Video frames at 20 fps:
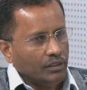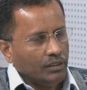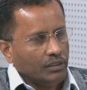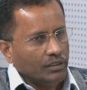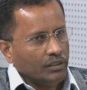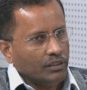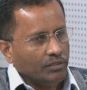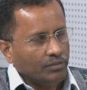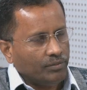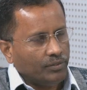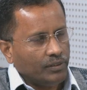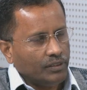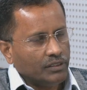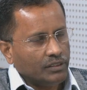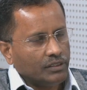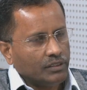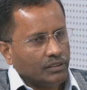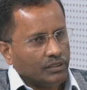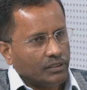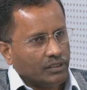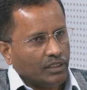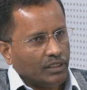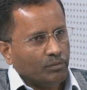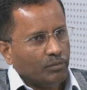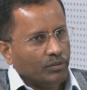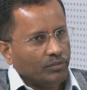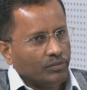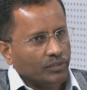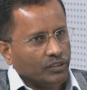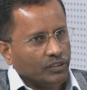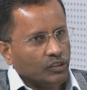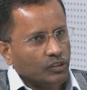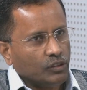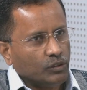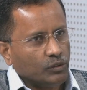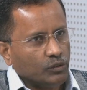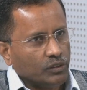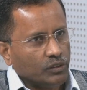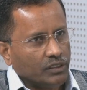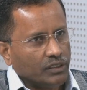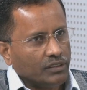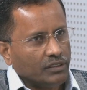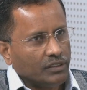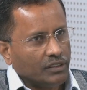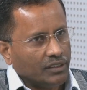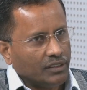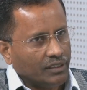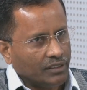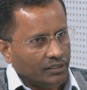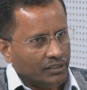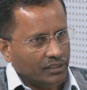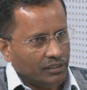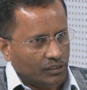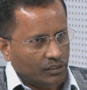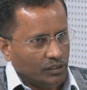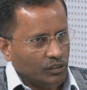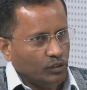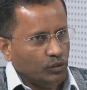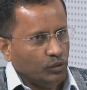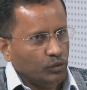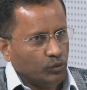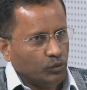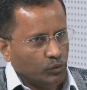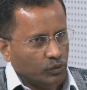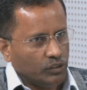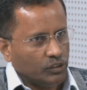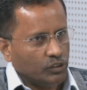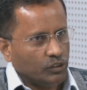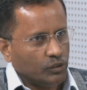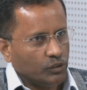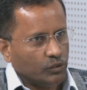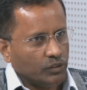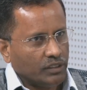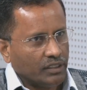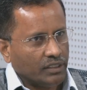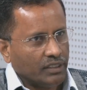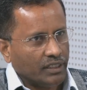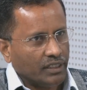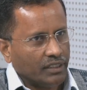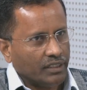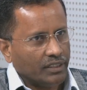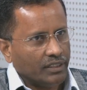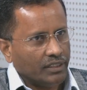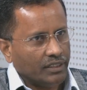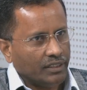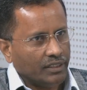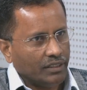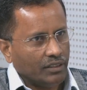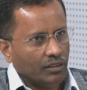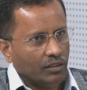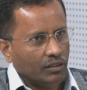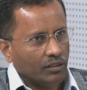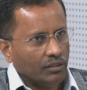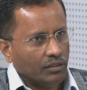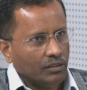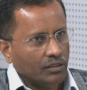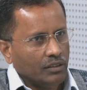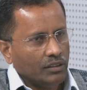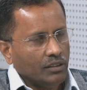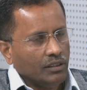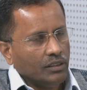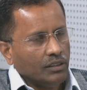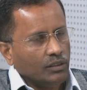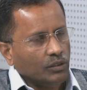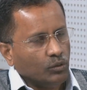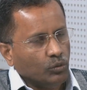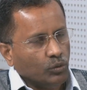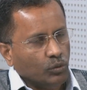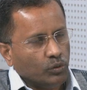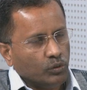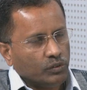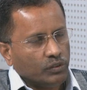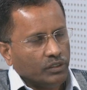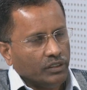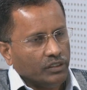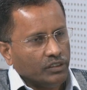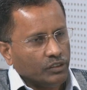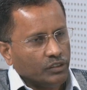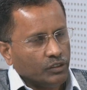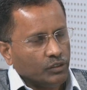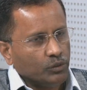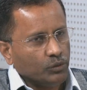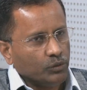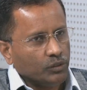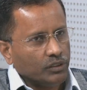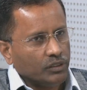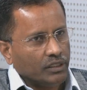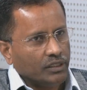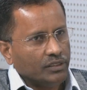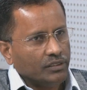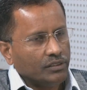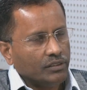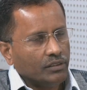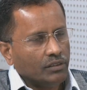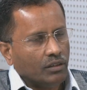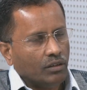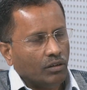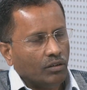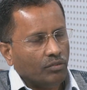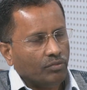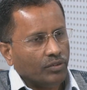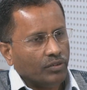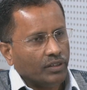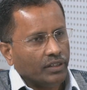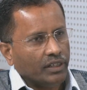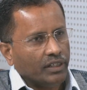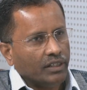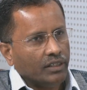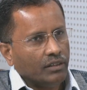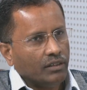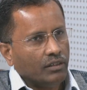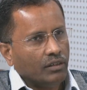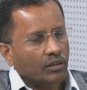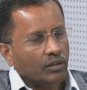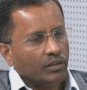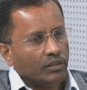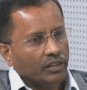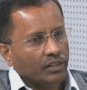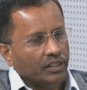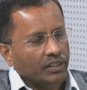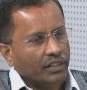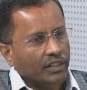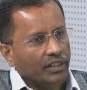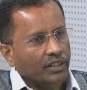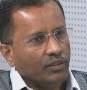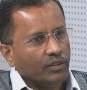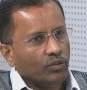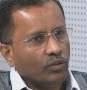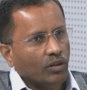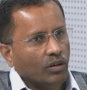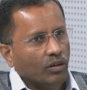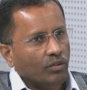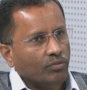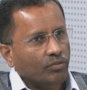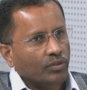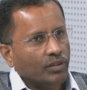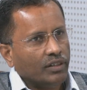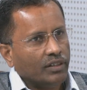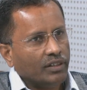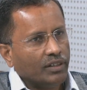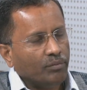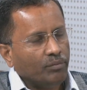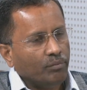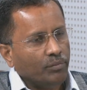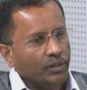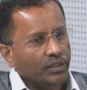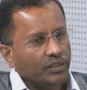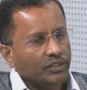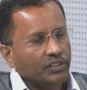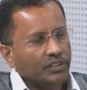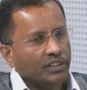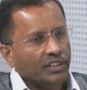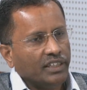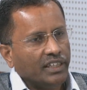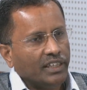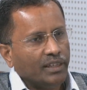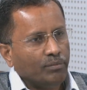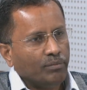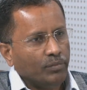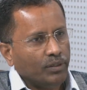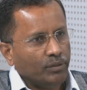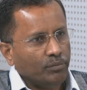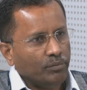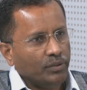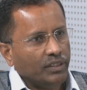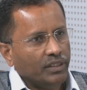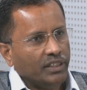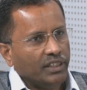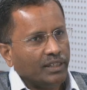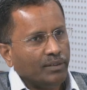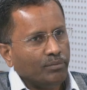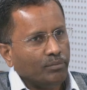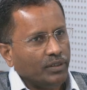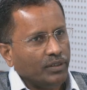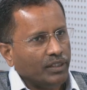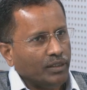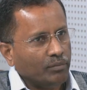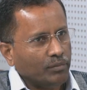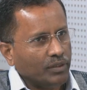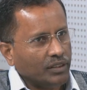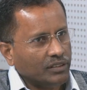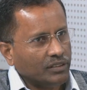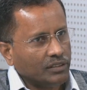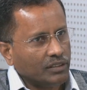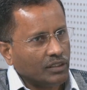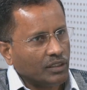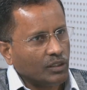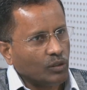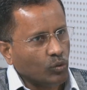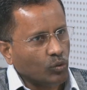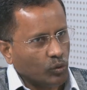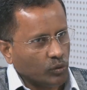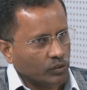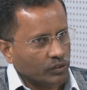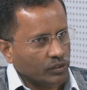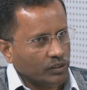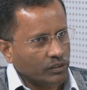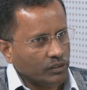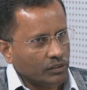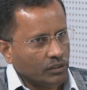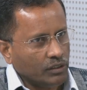The first type of institutions under this new institution category are those institutions offering or intend to offer BCA, BBA, BMS courses,